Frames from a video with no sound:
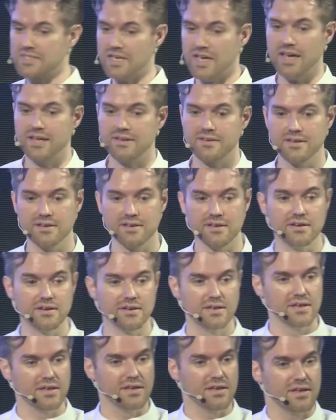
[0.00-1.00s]
is ahead in the
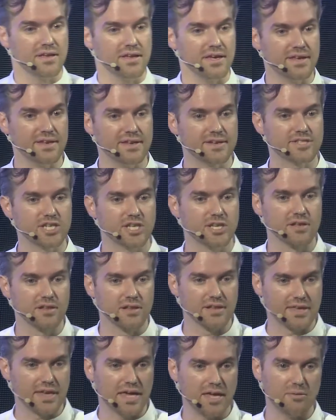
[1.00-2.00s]

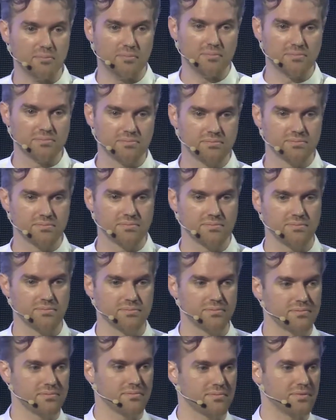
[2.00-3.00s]
digital game,
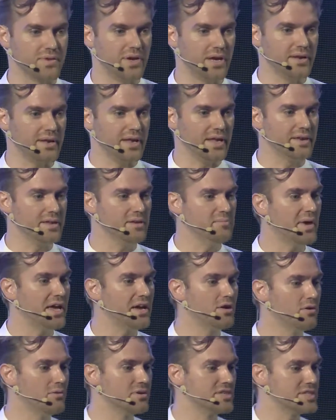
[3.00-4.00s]
right? And he
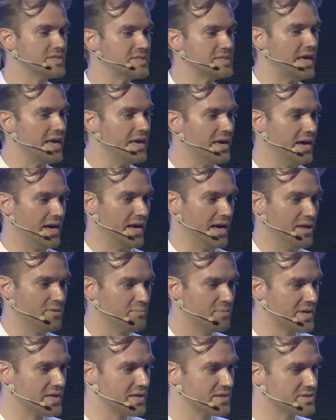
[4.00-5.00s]
may always stay
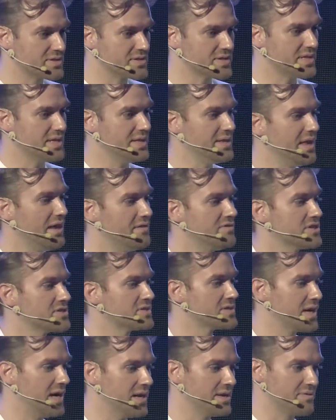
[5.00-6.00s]
ahead because he never
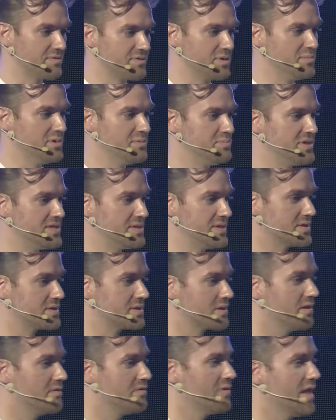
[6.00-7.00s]
started from a
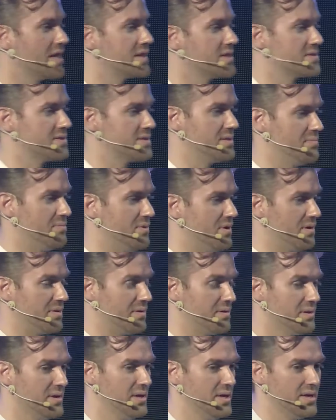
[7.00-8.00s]
position of legacy
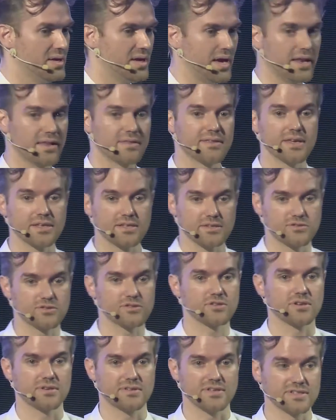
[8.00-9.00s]
burden. And I think
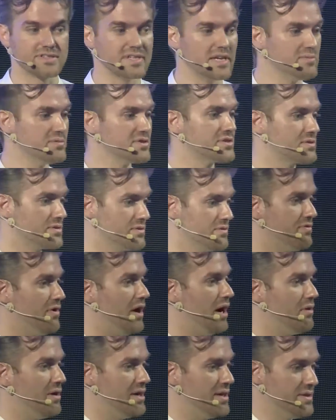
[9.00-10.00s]
the same is true
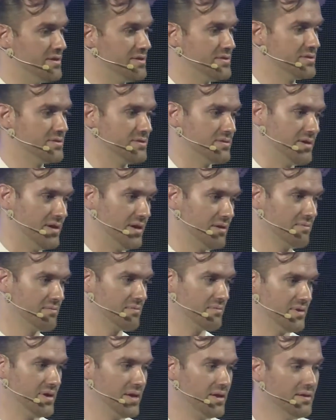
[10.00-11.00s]
for our industry,
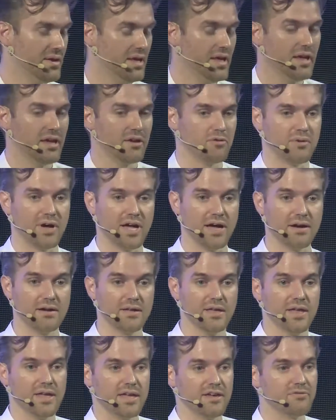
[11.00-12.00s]
right? Where
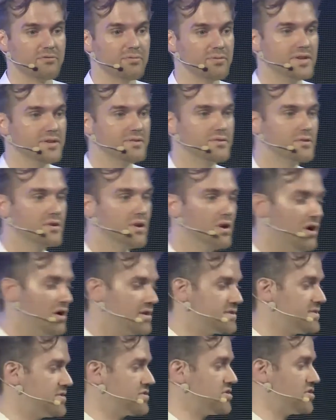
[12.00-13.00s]
if we do not